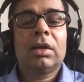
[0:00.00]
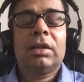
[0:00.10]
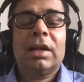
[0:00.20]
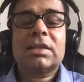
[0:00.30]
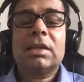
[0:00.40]

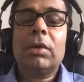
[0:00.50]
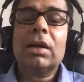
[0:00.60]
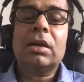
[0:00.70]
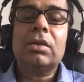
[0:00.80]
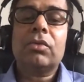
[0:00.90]
there are
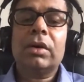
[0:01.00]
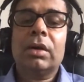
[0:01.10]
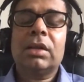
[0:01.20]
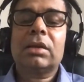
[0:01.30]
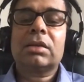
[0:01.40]

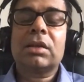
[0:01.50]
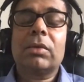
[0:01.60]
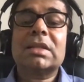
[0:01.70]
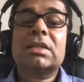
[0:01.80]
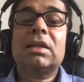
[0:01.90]

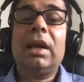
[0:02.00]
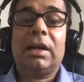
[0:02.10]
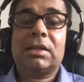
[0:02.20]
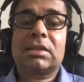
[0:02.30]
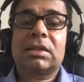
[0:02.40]
several
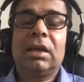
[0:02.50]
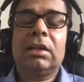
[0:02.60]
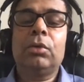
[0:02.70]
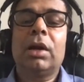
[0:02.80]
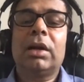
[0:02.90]
states in the
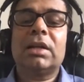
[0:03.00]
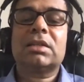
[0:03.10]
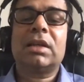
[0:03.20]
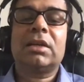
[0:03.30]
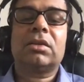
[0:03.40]
United
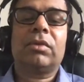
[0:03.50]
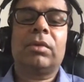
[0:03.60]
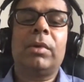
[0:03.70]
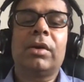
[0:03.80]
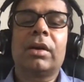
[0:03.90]
States of
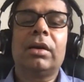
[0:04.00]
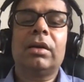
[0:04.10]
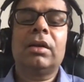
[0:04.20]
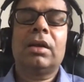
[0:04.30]
America,